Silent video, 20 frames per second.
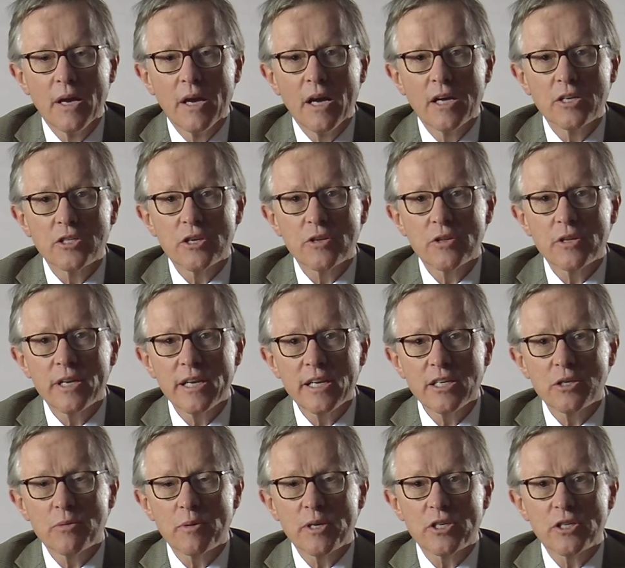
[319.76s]
And so the
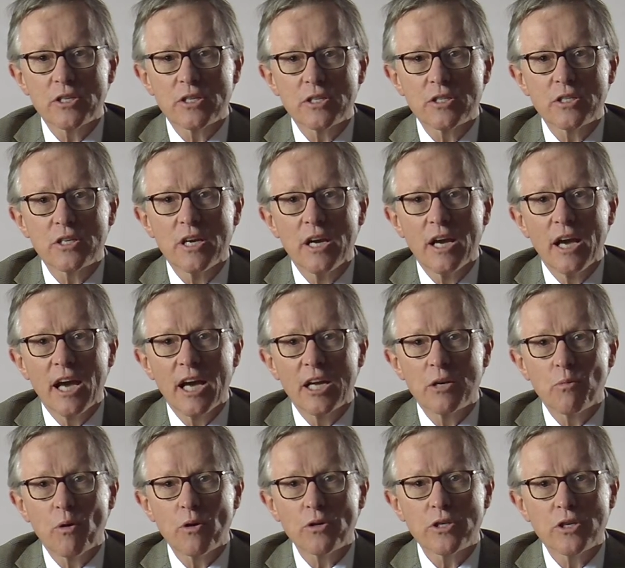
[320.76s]
next question is, at
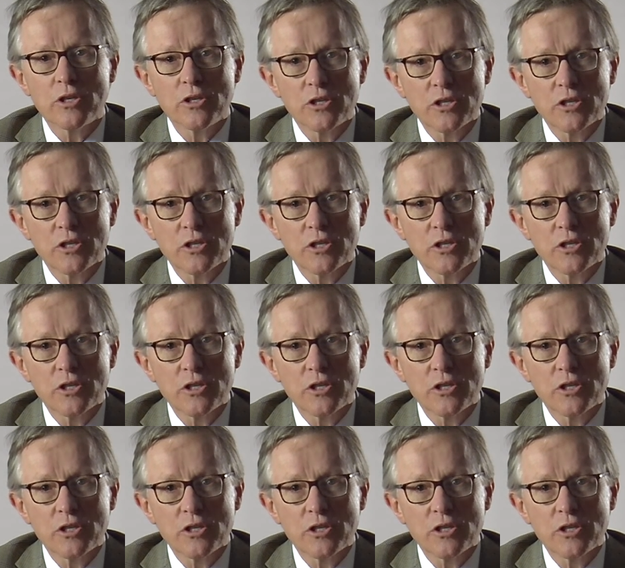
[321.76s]
what